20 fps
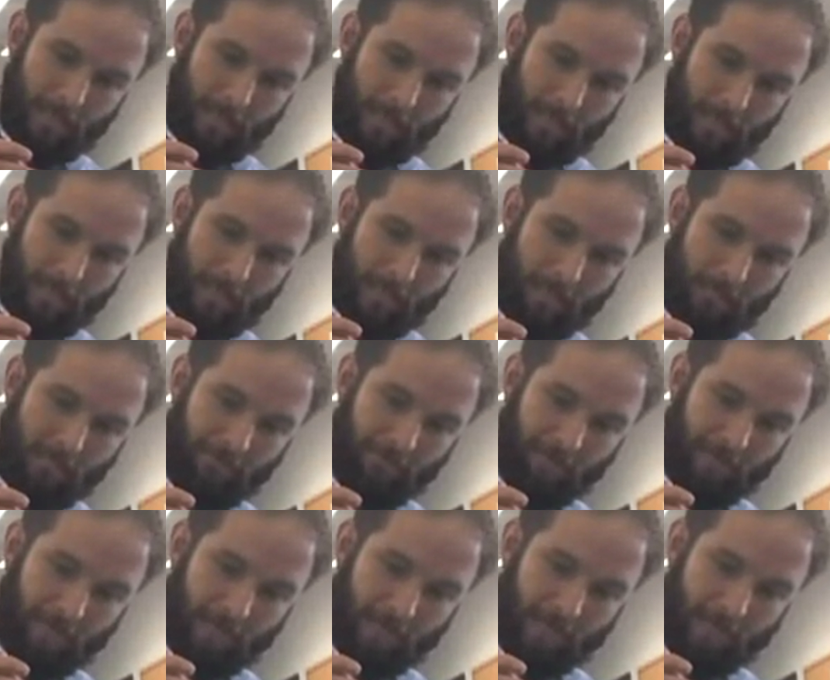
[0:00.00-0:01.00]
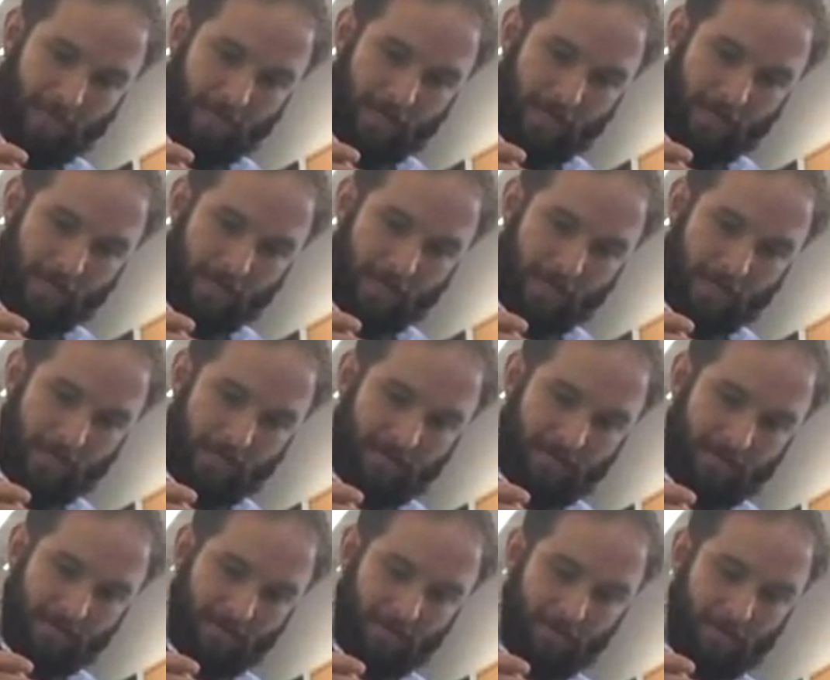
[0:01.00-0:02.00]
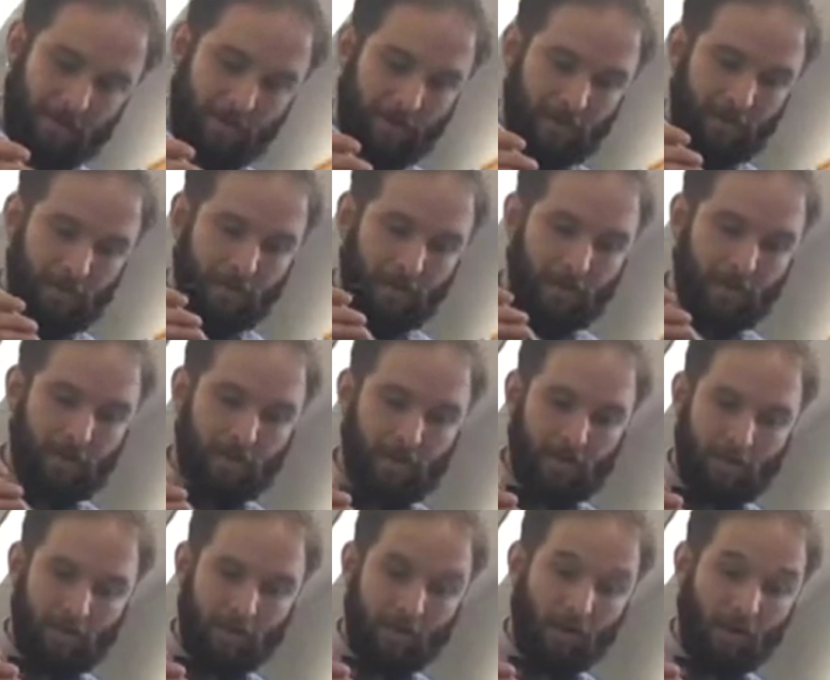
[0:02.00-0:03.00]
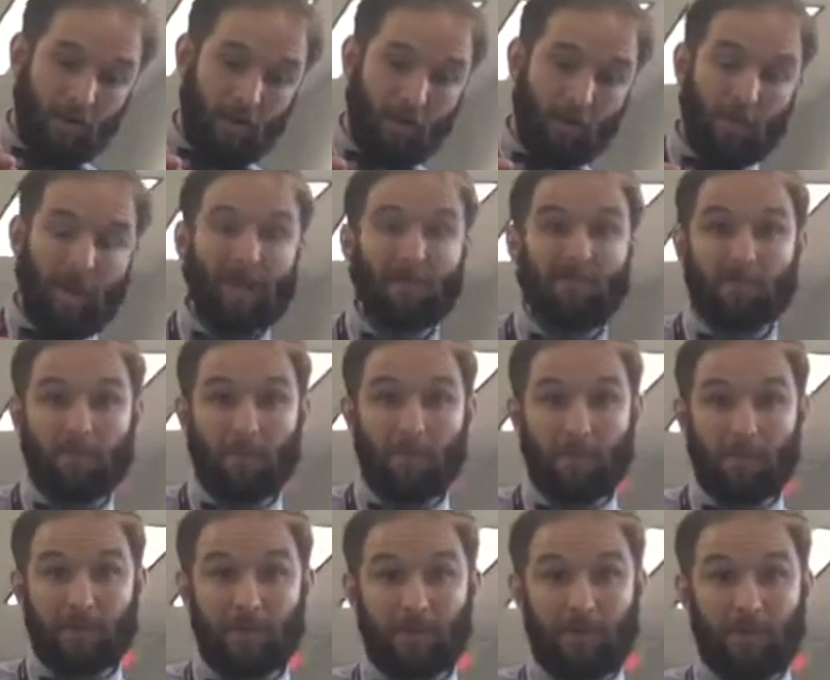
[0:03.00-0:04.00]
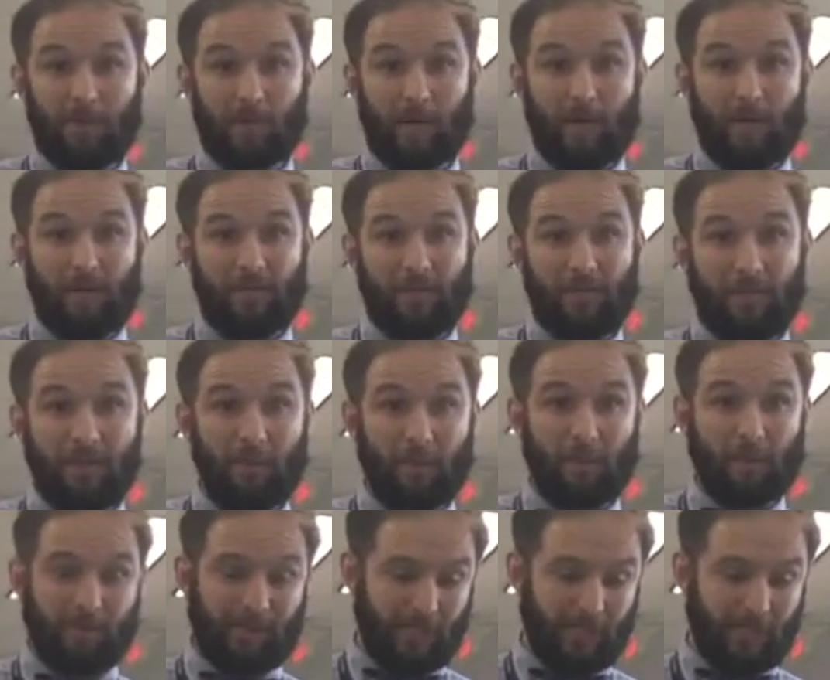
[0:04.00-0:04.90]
95, all the way up from between 20 and 30 where we